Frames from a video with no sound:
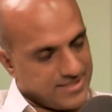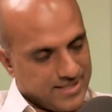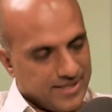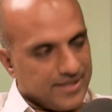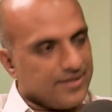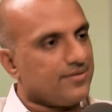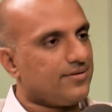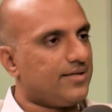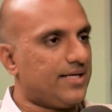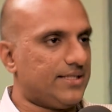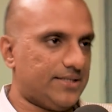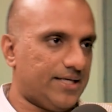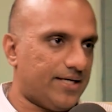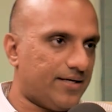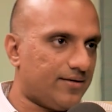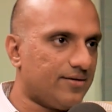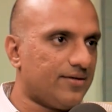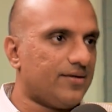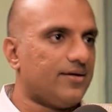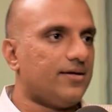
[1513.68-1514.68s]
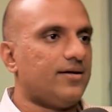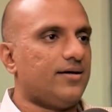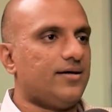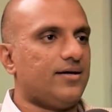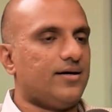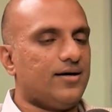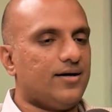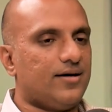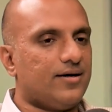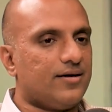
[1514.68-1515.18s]
That's right. That's
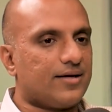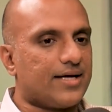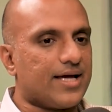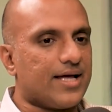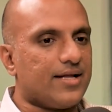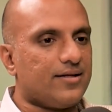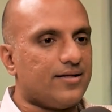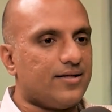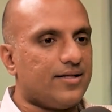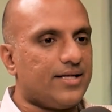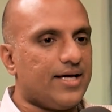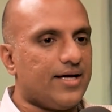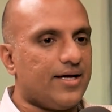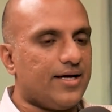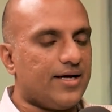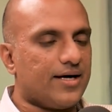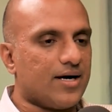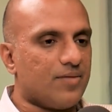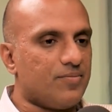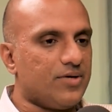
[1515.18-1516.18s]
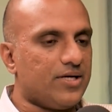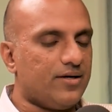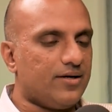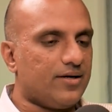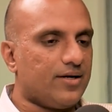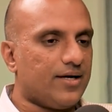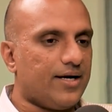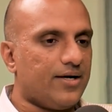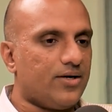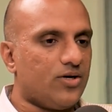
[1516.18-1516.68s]
right. Can they come
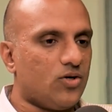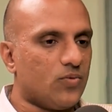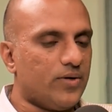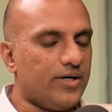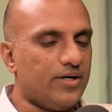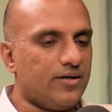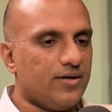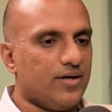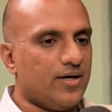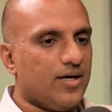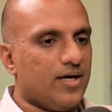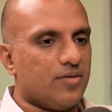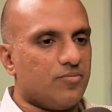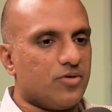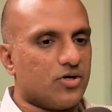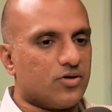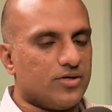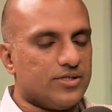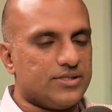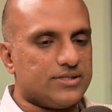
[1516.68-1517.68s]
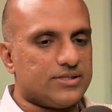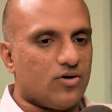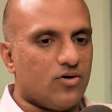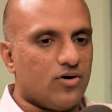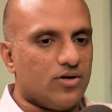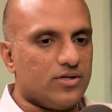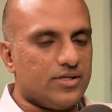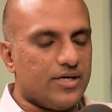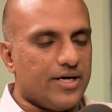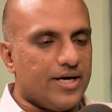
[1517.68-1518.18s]
in and do it? Because
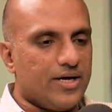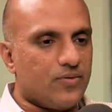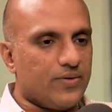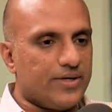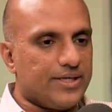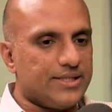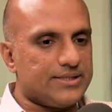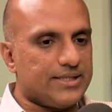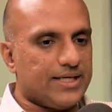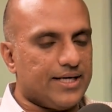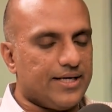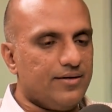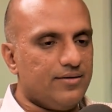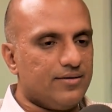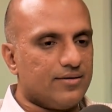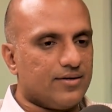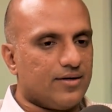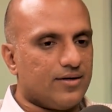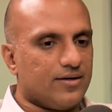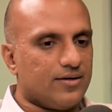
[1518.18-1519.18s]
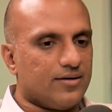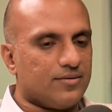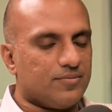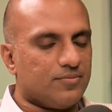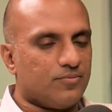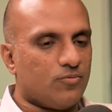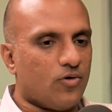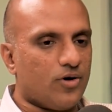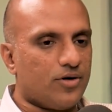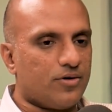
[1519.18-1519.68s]
on the equity side,
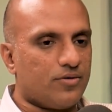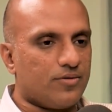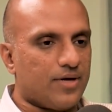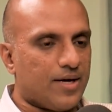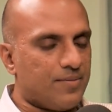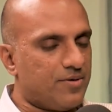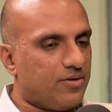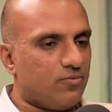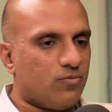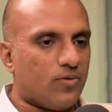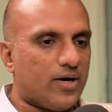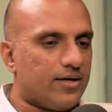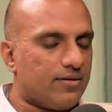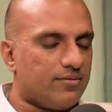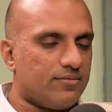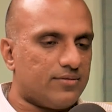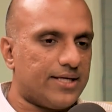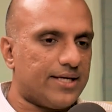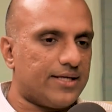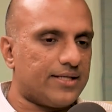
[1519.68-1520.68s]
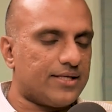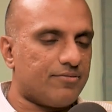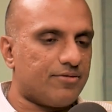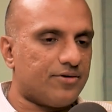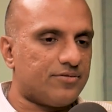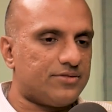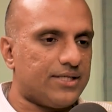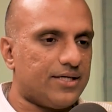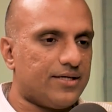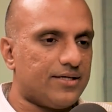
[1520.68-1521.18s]
one thing
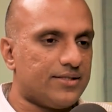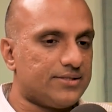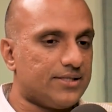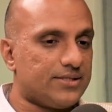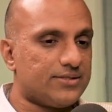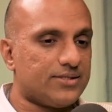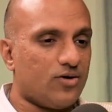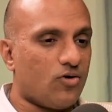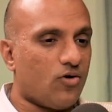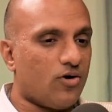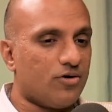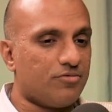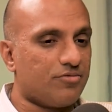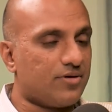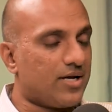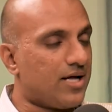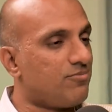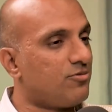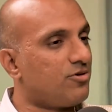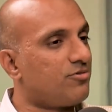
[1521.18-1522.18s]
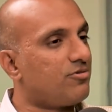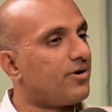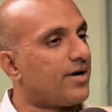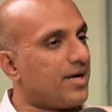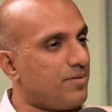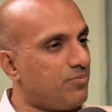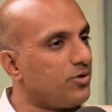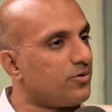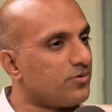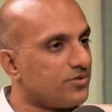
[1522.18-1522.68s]
that we have seen is there's a lot of clamor
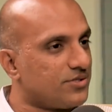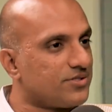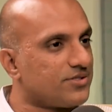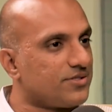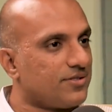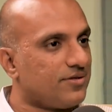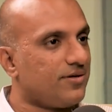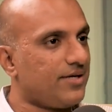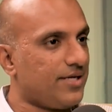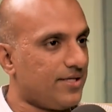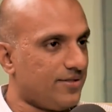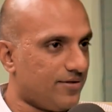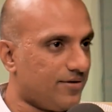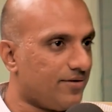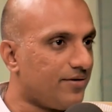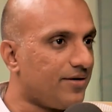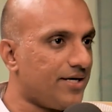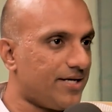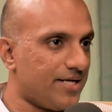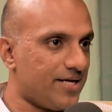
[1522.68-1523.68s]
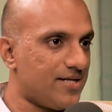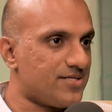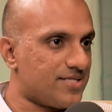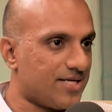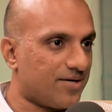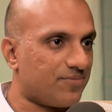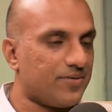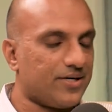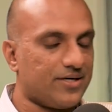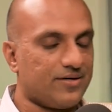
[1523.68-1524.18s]
for IPOs in the
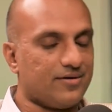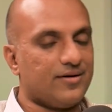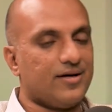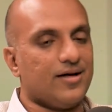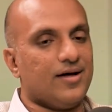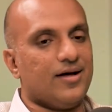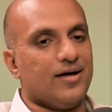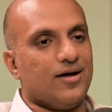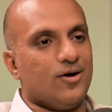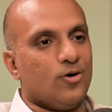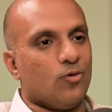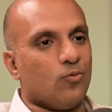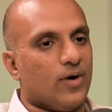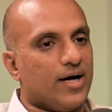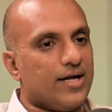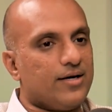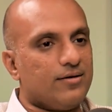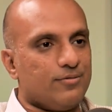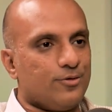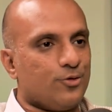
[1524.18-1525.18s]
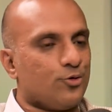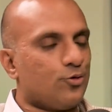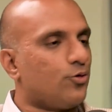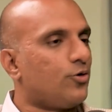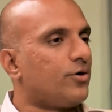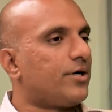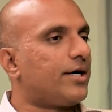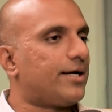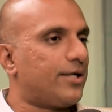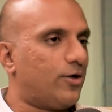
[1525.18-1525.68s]
retail segment. One, you
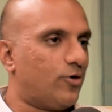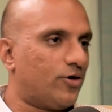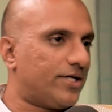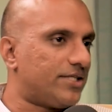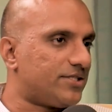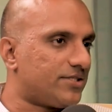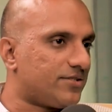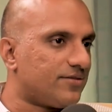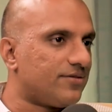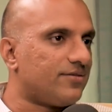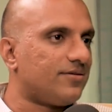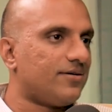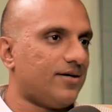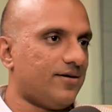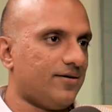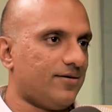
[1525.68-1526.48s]
don't get allocation.